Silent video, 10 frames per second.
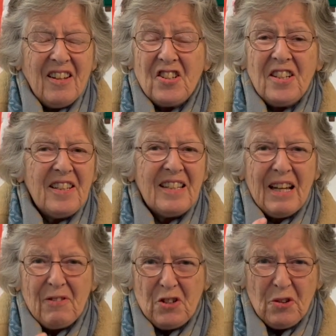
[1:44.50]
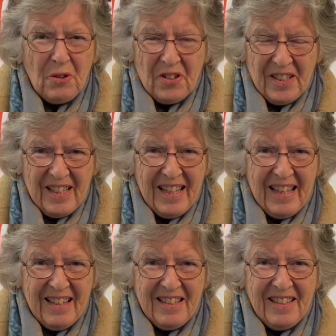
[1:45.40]
She didn't have a tooth in her
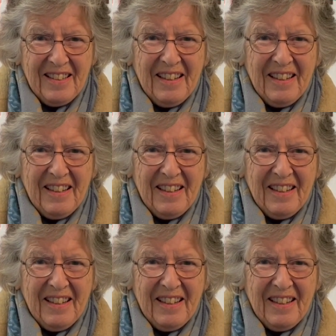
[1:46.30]
head.